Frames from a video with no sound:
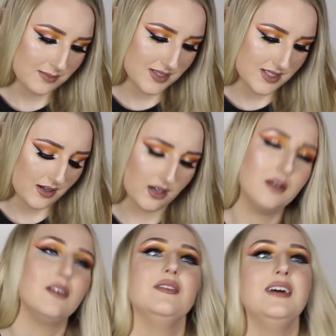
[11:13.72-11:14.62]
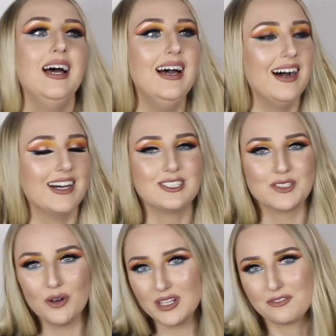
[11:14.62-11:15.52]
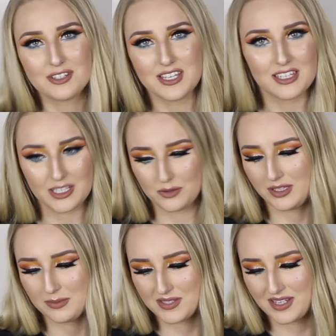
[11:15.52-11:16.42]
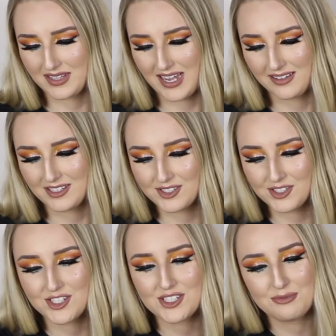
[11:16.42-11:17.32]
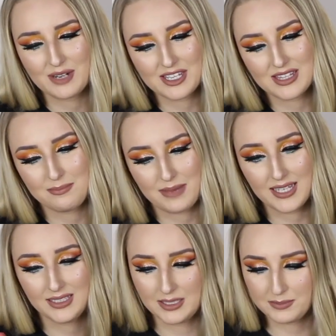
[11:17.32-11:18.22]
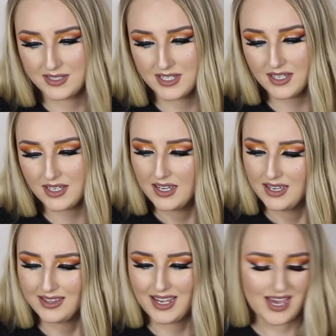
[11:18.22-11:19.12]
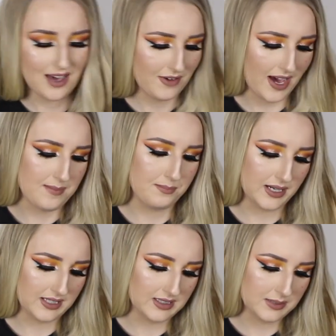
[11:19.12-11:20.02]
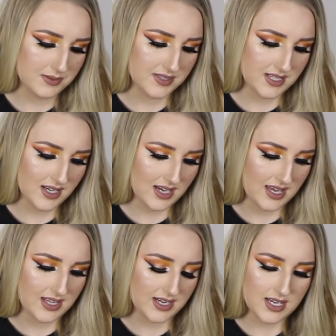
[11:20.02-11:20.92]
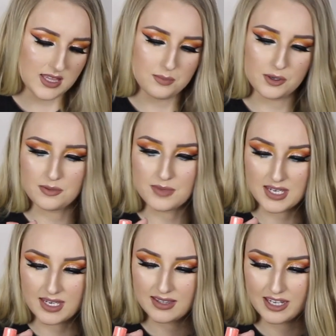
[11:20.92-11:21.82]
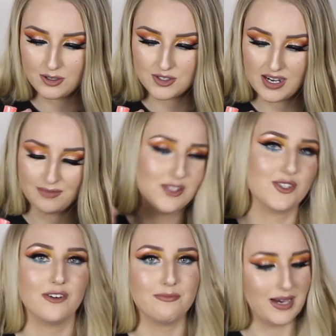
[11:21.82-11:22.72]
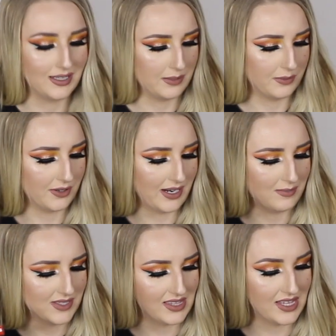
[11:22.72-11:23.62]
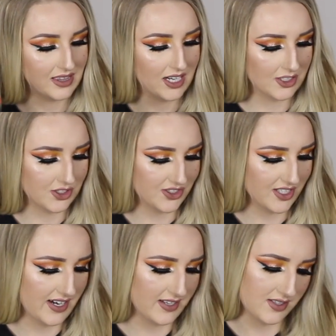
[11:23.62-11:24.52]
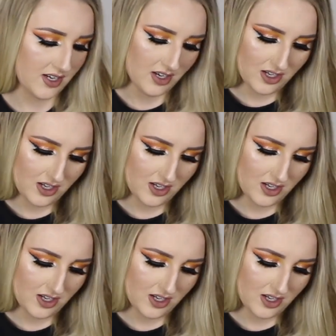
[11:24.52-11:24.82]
Lipstick. Oh, I just call everything a liquid lipstick now. This is just a regular matte lipstick. They have a butter lipstick, and then in the bottom here they also have the soft matte lip creams in the larger size.